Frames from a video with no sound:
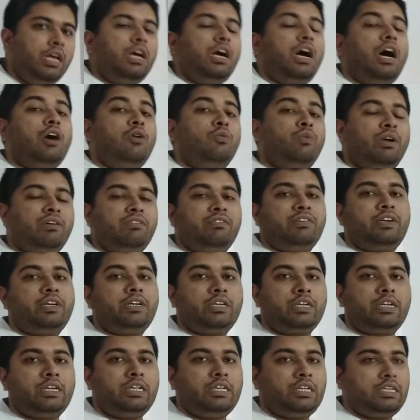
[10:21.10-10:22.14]

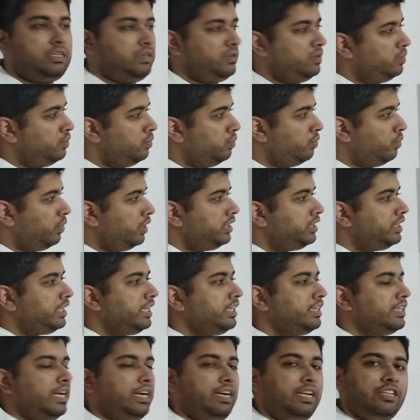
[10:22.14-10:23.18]
However, one
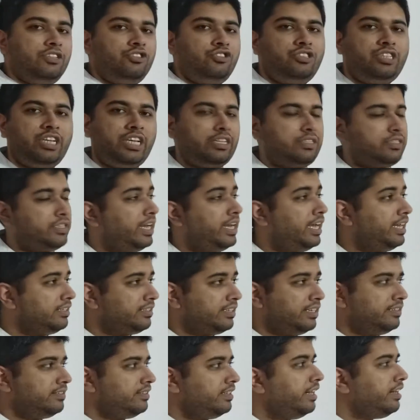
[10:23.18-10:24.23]
thing that has changed, as
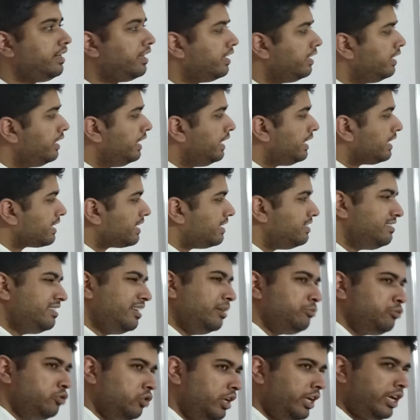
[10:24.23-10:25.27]
I said,
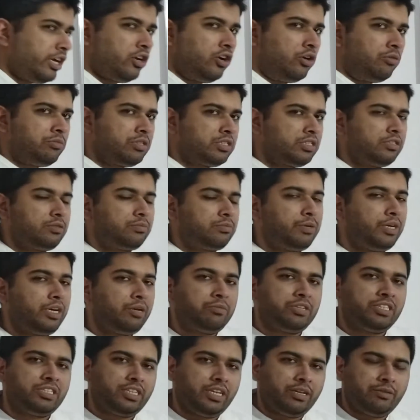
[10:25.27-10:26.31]
conceptually economics is pretty
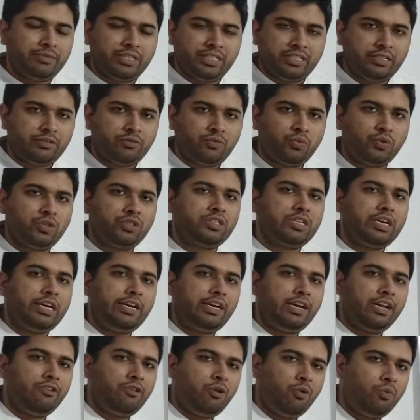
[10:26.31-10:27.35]
much same as it was
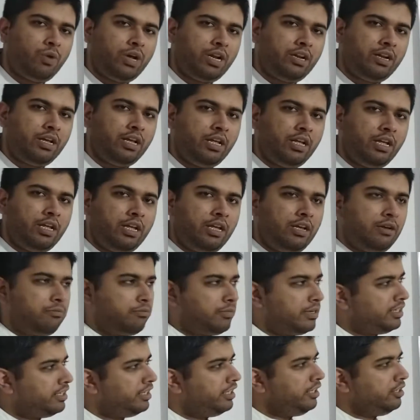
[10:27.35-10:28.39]
at level 1.
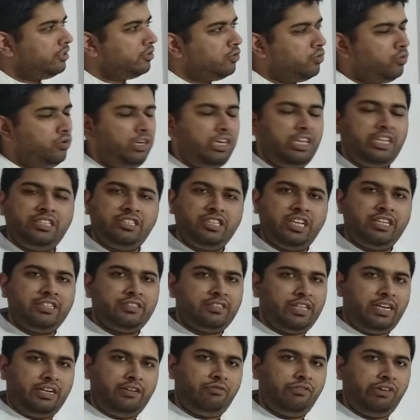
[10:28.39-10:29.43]
But the only change
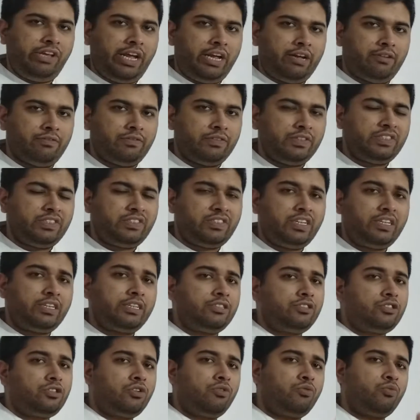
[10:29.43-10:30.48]
that we have is that
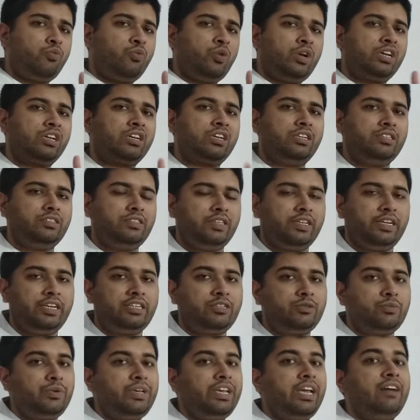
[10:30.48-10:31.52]
instead of one currency
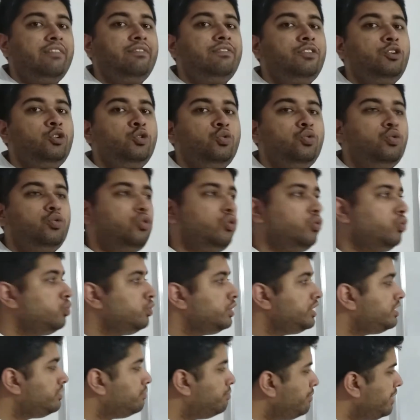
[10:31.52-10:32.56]
rates, we have two,
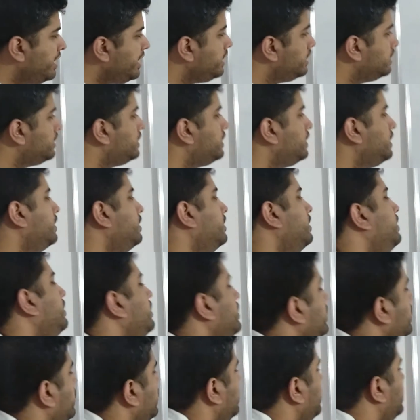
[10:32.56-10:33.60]
which means
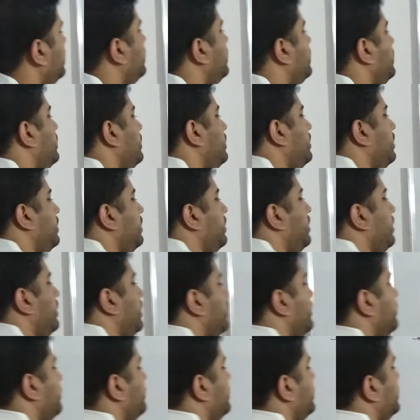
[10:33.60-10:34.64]
if